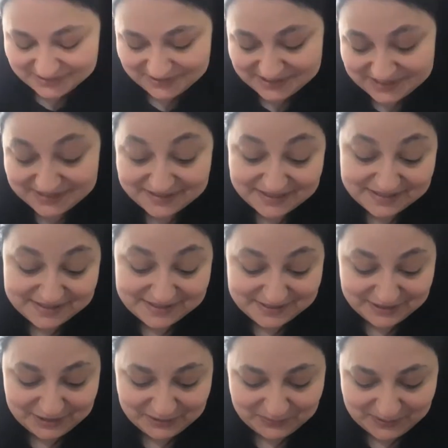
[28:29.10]
this is a
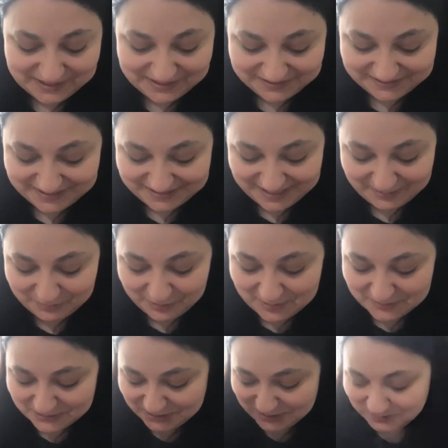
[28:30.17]
good one, and I
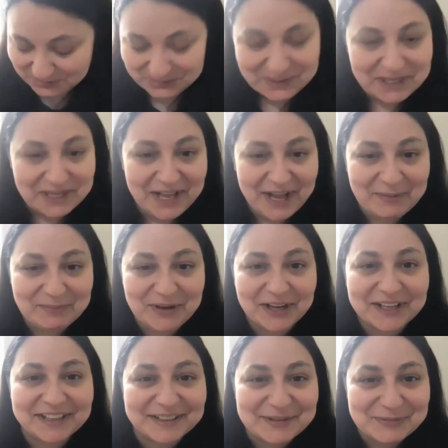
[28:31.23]
promise you I'm not
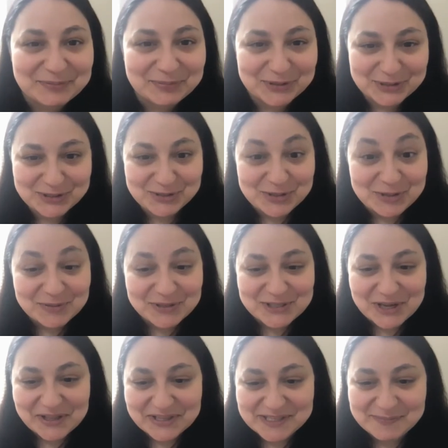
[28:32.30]
going to put you too much
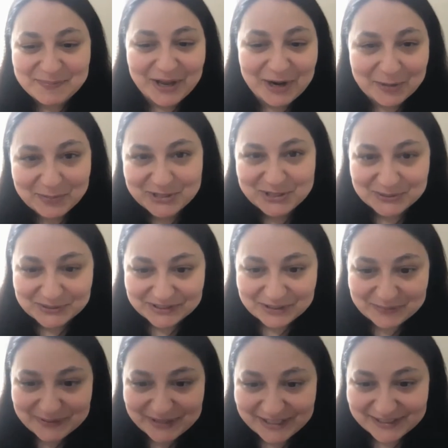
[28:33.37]
on the spot. I'll put you a little
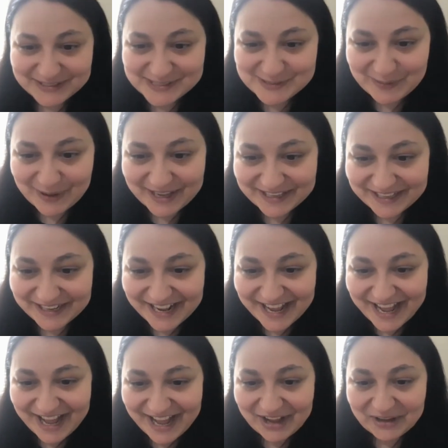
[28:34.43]
bit on the spot.
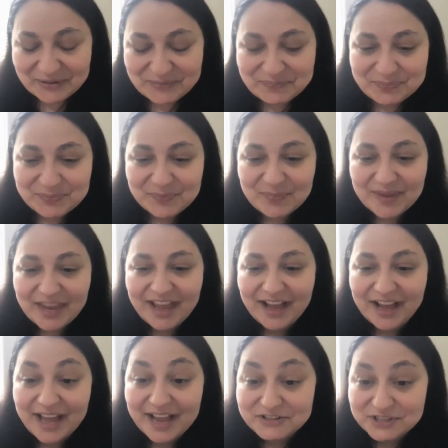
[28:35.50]

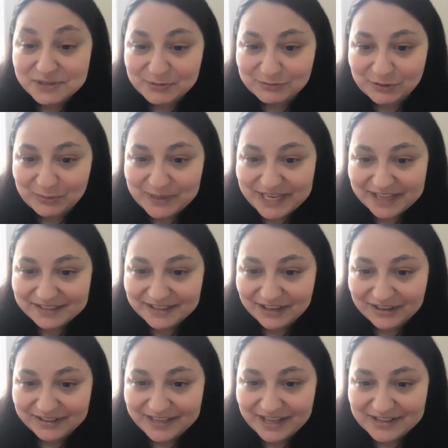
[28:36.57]
Actually, before we get
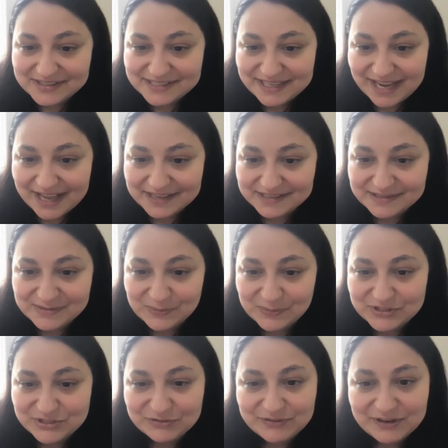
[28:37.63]
there, Kelsey asks,
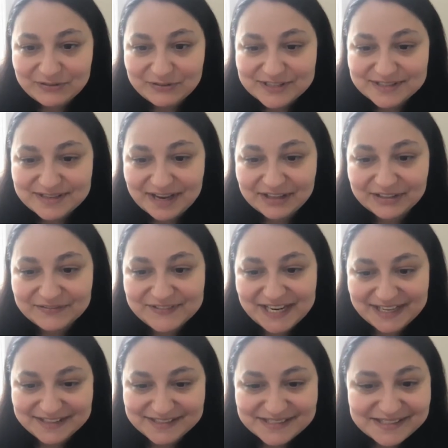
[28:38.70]
what's your favorite style of
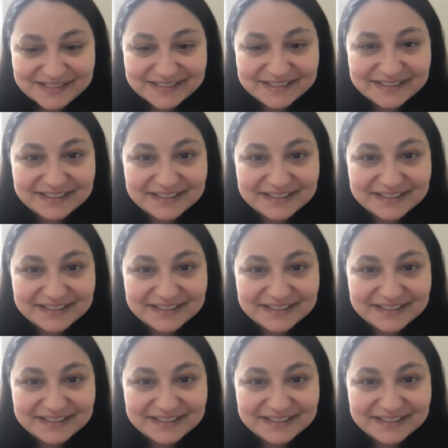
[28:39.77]
dance?